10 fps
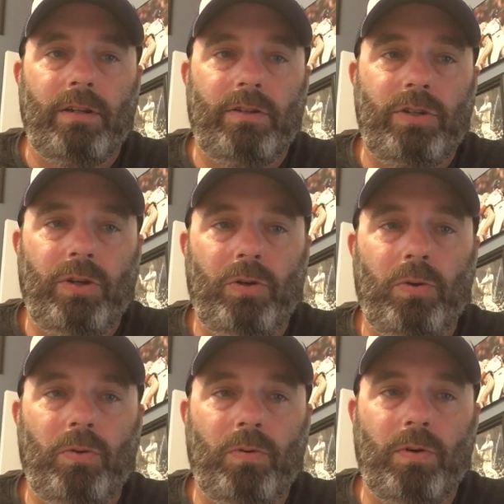
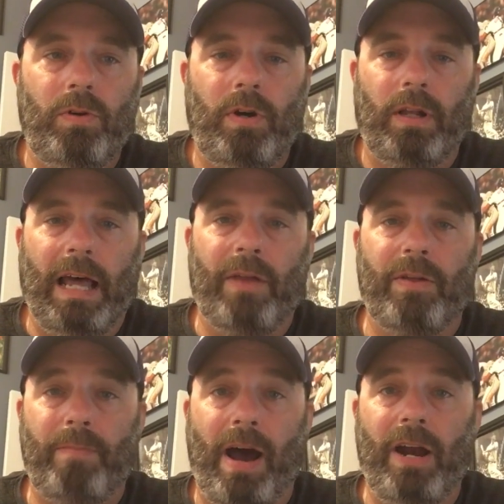to allow the
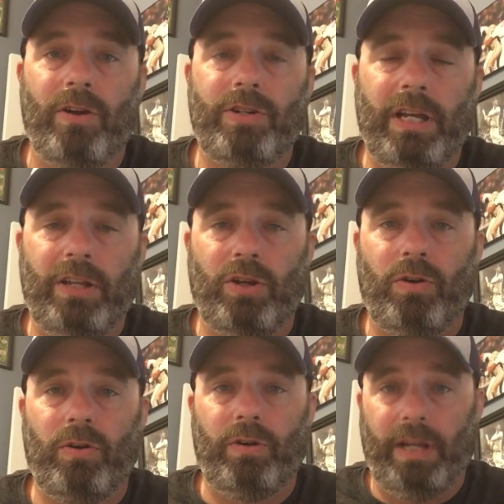buyer to
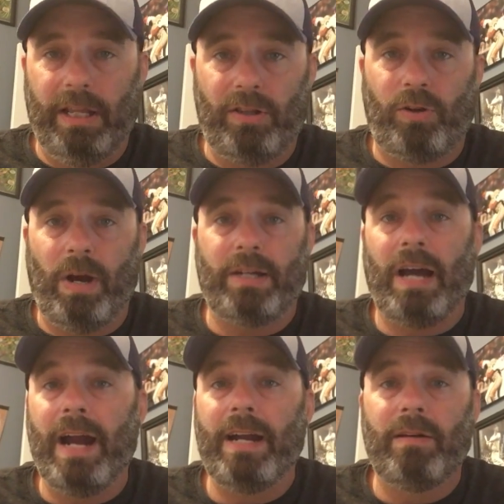either get the correct
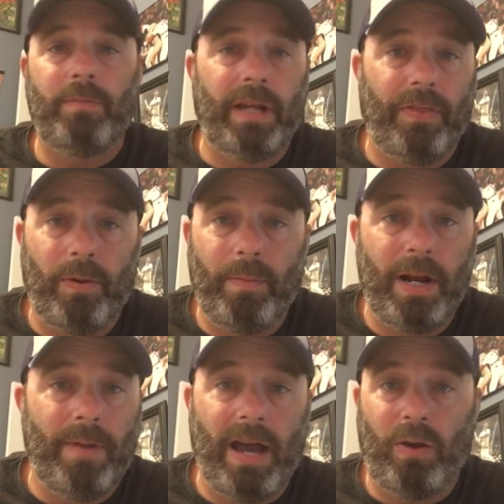item, get their money
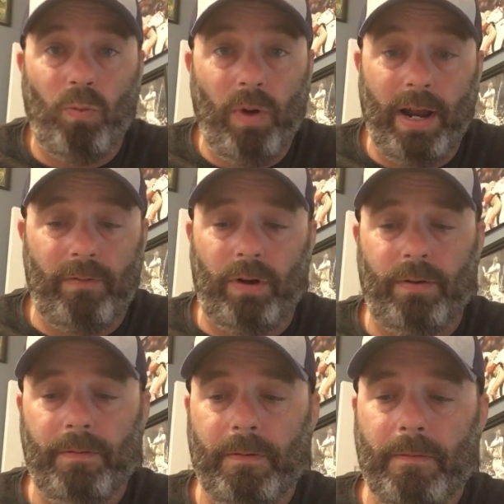back, whatever.
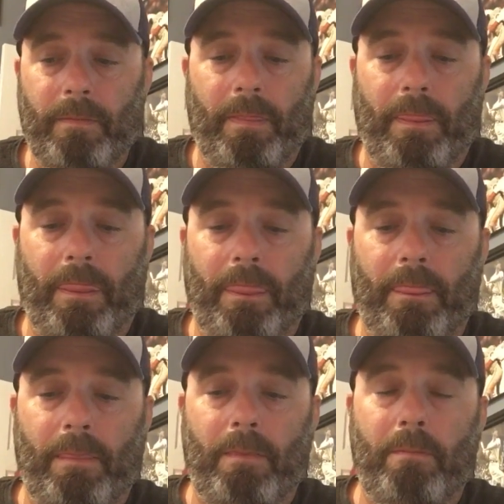
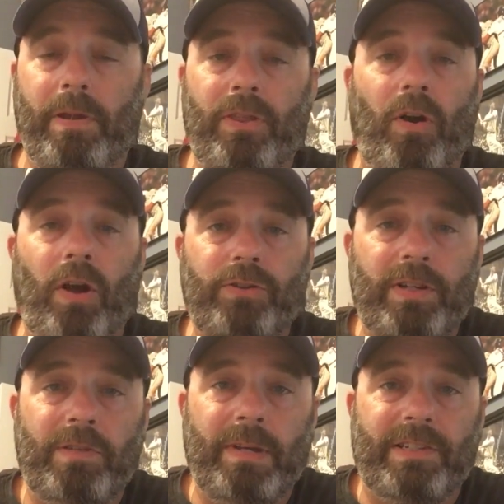But there also
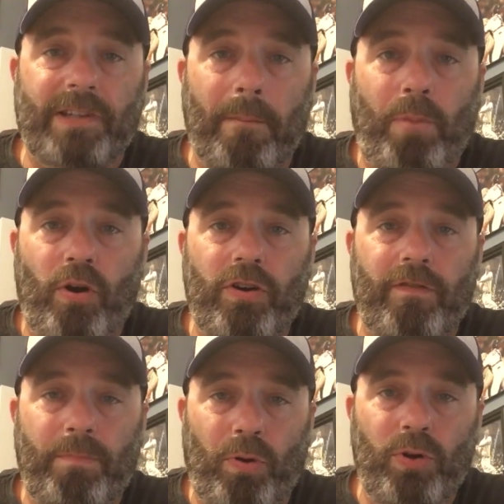has to be some burden
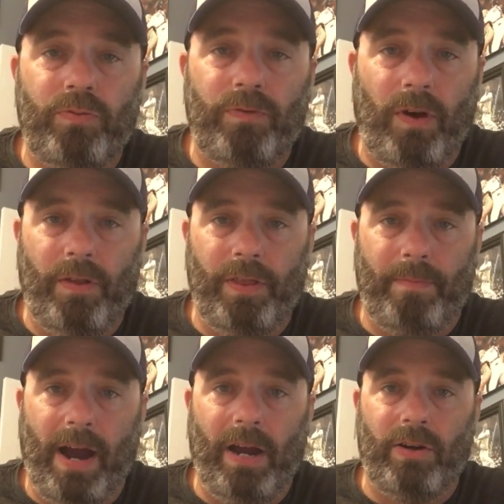of proof on the
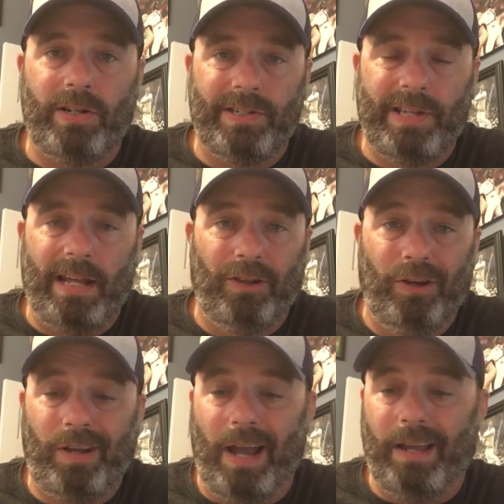buyer to say,
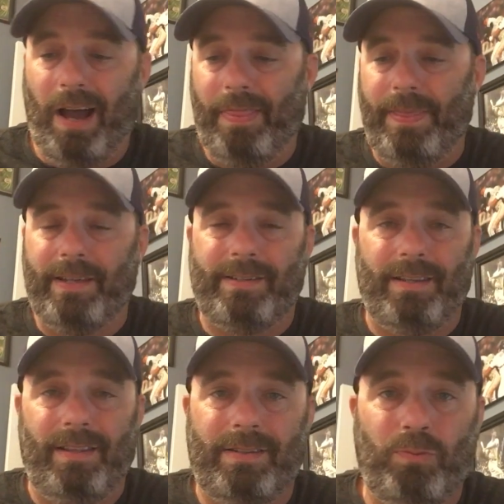look, I got this
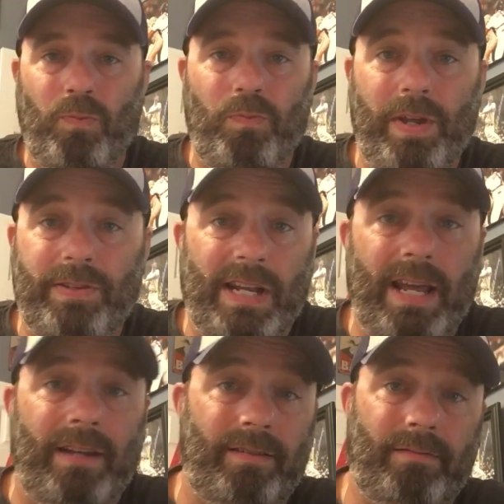and this isn't
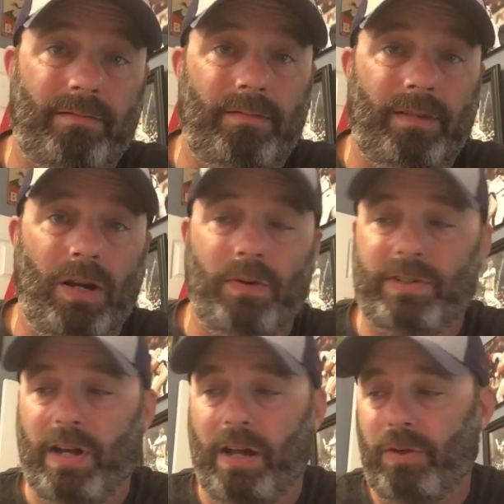it. You know,
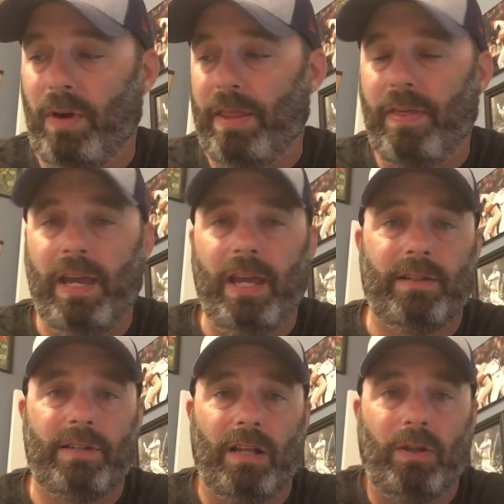it's not the right thing,
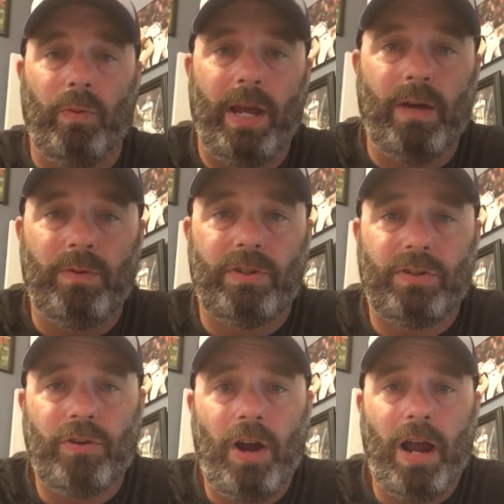it's not the way it was
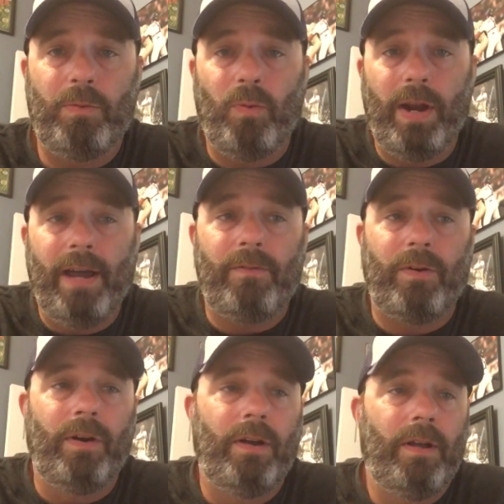described, whatever.